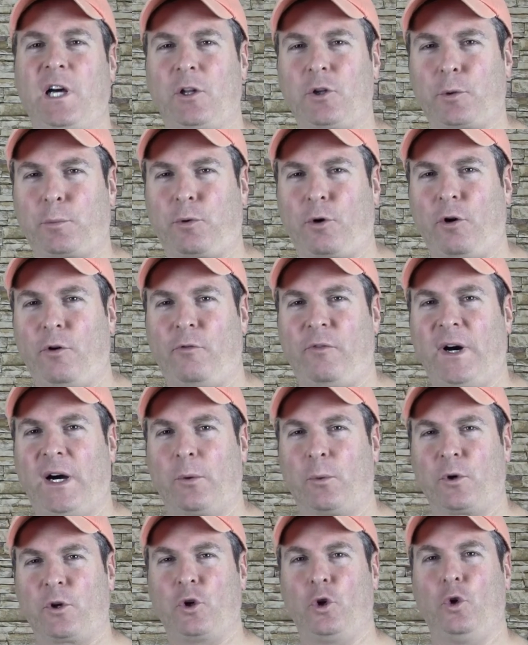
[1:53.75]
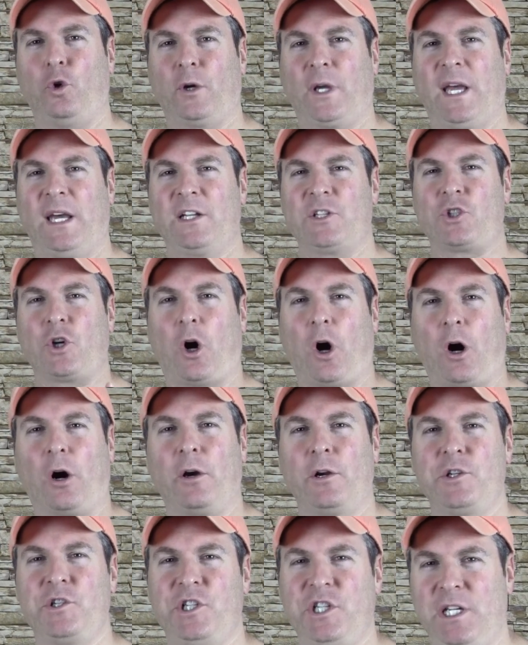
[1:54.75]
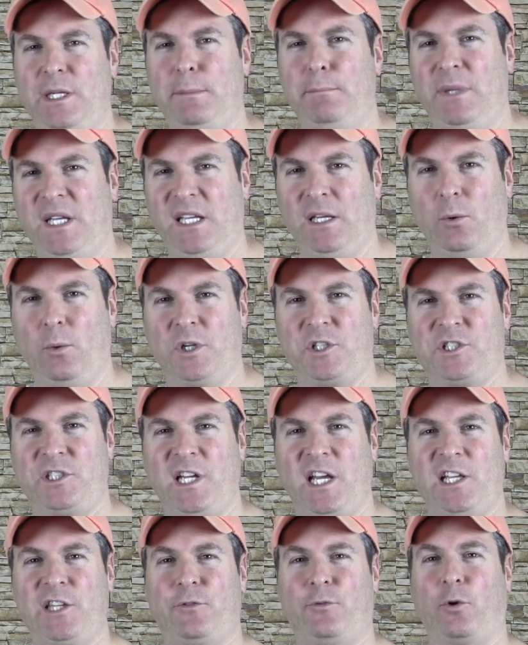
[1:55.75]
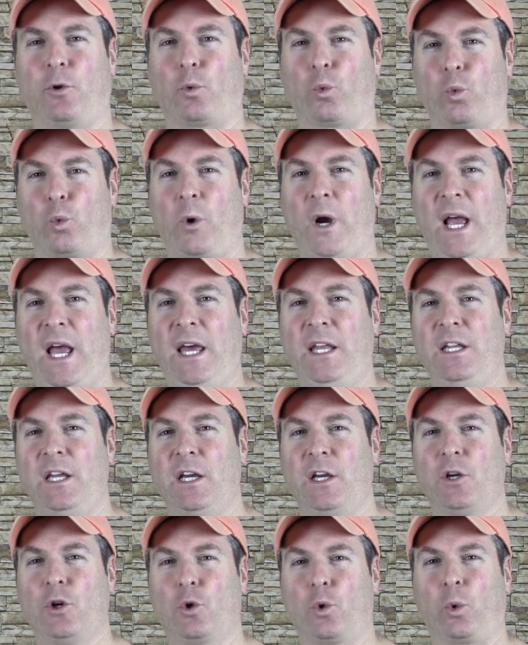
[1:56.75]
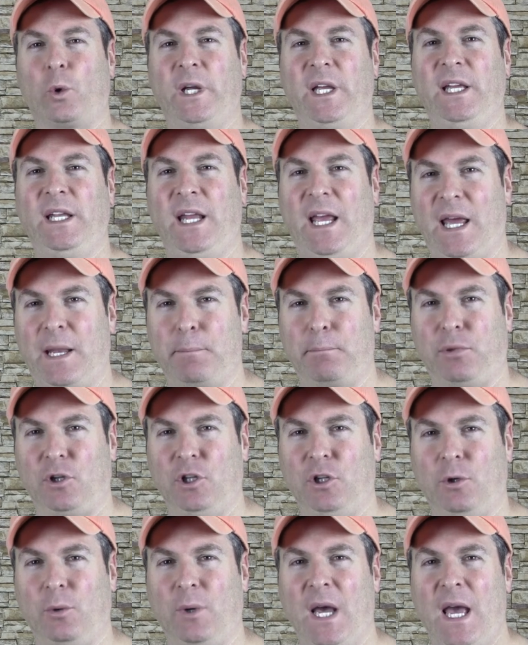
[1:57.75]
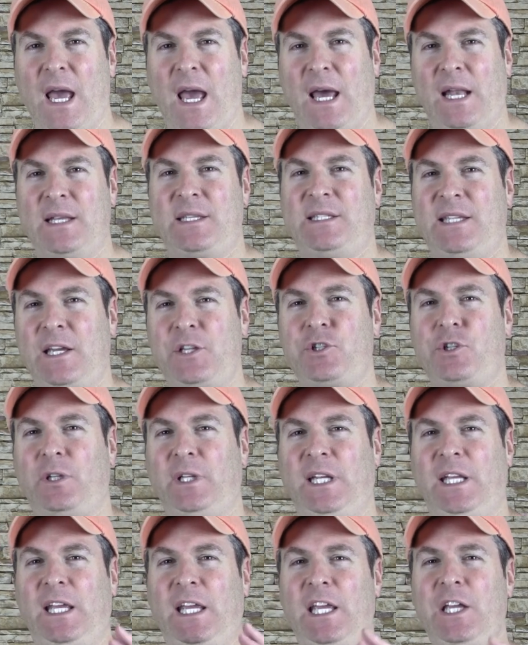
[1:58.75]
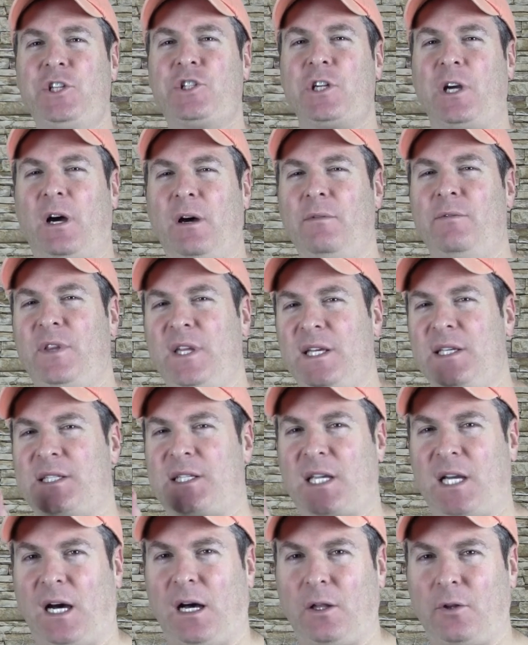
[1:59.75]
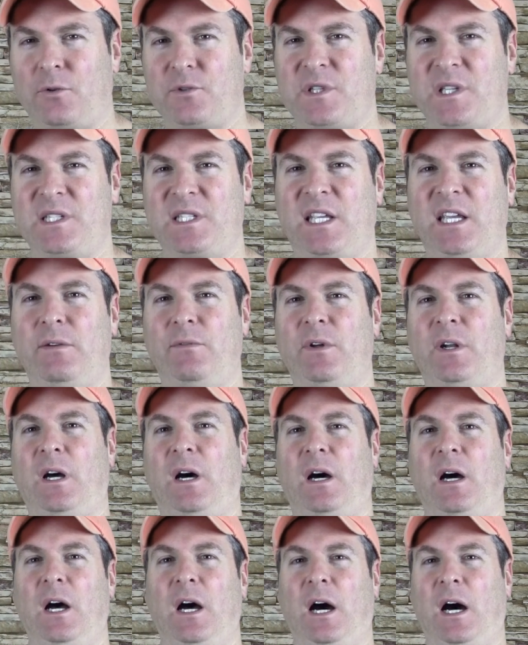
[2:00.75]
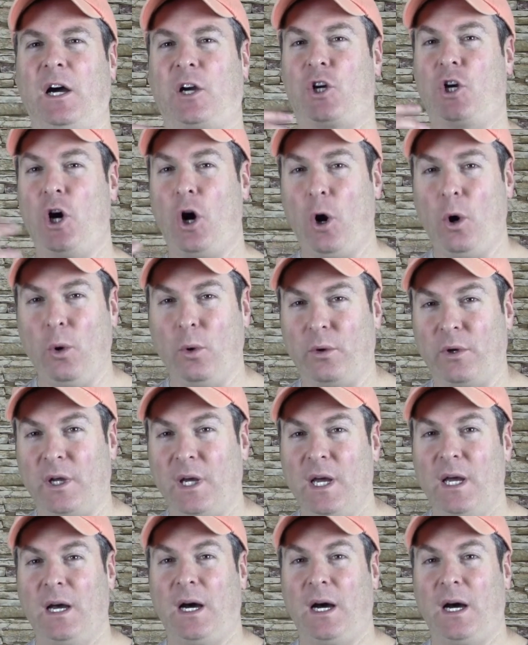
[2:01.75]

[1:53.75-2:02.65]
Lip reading: color profile we're going to look at is RGB, which stands for red, green, and blue. And essentially each of these colors is given a code